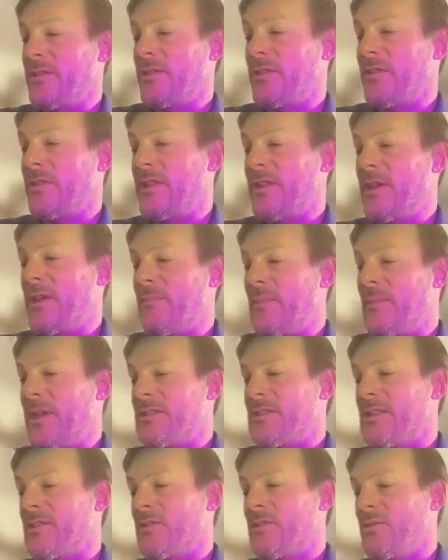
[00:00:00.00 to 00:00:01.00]
that
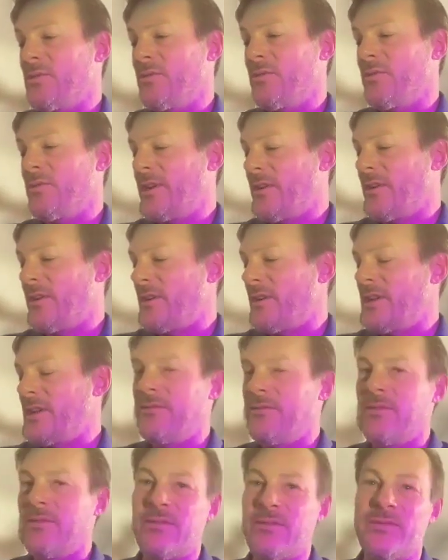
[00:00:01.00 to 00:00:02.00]
makes us who we are.
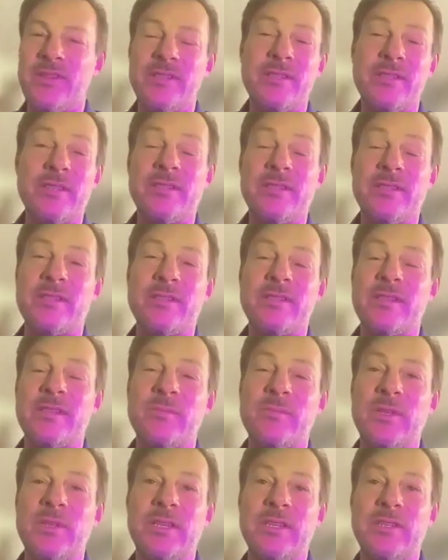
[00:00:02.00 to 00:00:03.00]
Even if this is a
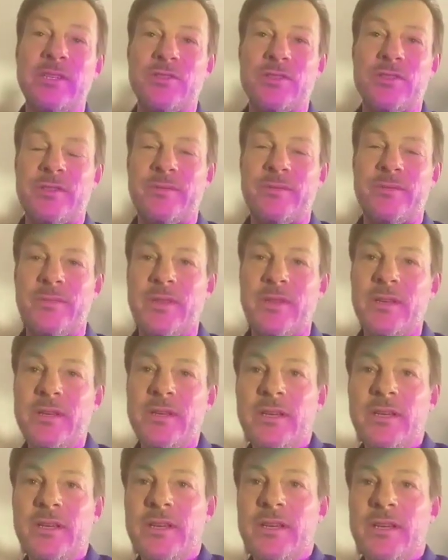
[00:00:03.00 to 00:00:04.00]
simulation,
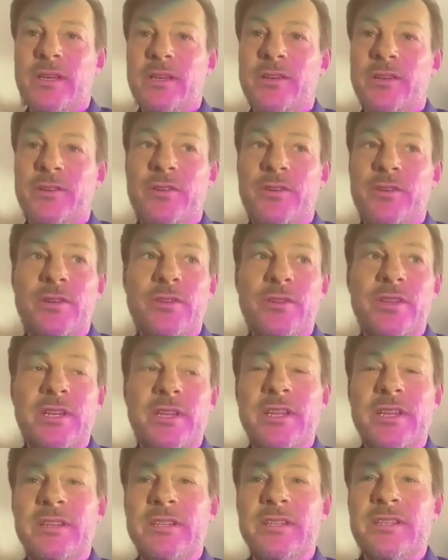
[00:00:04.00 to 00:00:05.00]

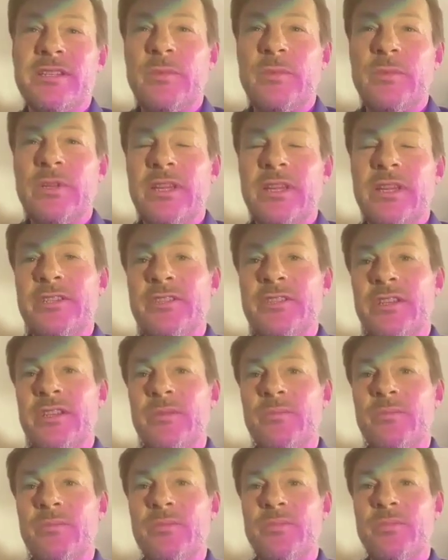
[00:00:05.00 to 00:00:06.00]
then in the
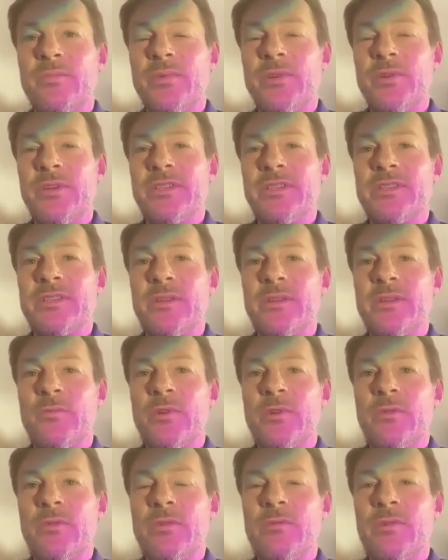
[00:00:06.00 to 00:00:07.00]
simulation and put us
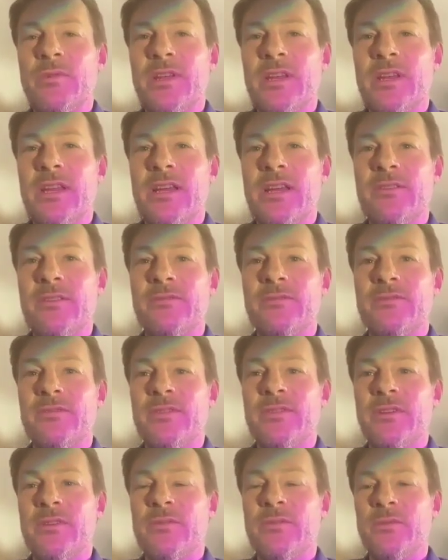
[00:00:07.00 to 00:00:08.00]
somewhere where we can have
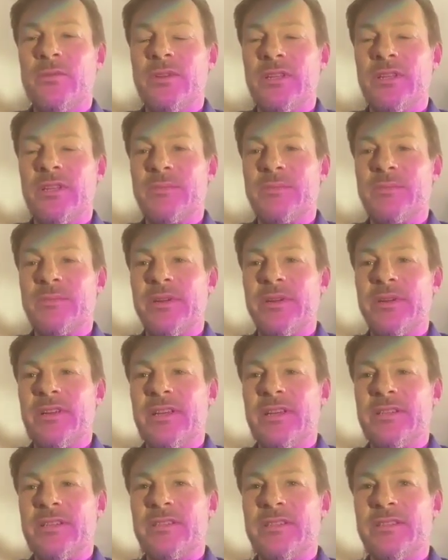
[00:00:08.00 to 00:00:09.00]
a real
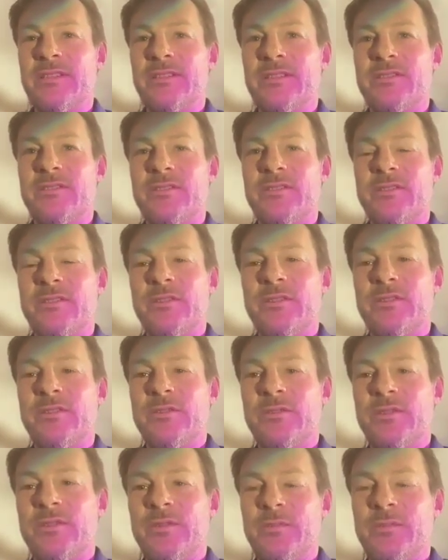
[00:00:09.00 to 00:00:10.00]
experience as,
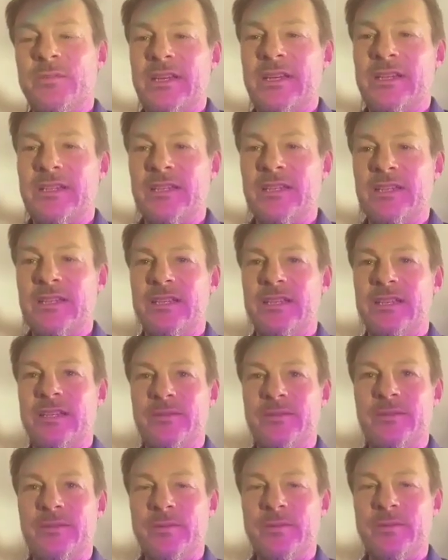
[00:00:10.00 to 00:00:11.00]
humanity
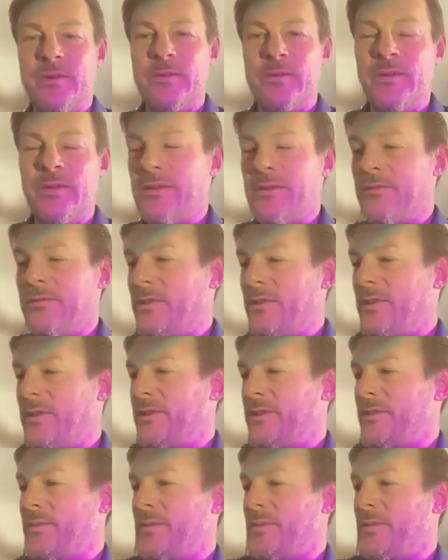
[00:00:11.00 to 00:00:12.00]
then, or whatever it
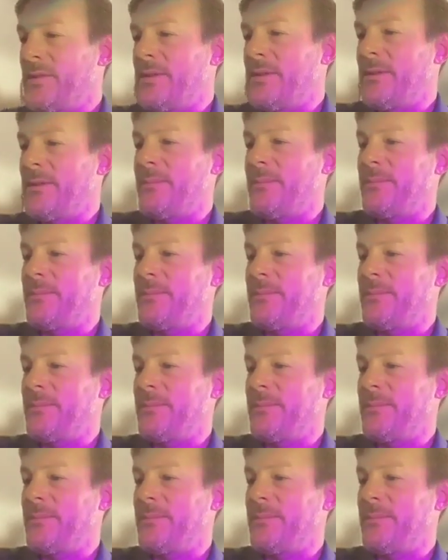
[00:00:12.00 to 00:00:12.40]
is. But